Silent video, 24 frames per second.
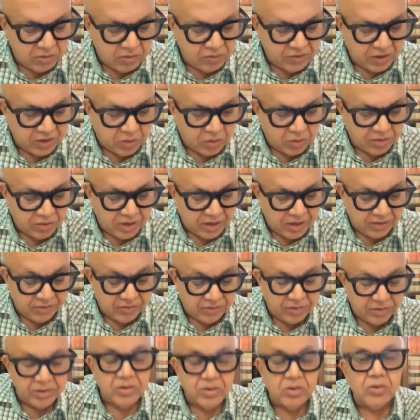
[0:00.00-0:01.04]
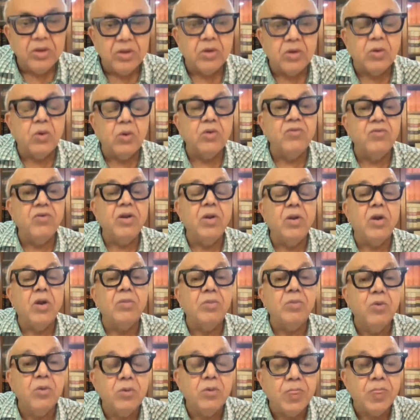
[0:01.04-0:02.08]
Without that, the court will
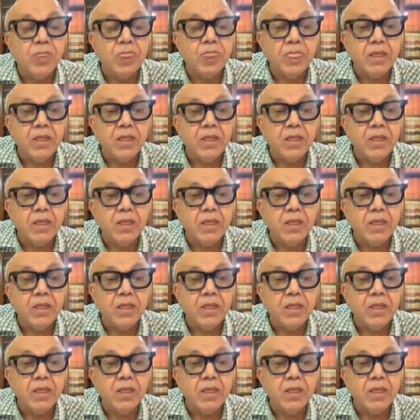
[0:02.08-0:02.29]
not move.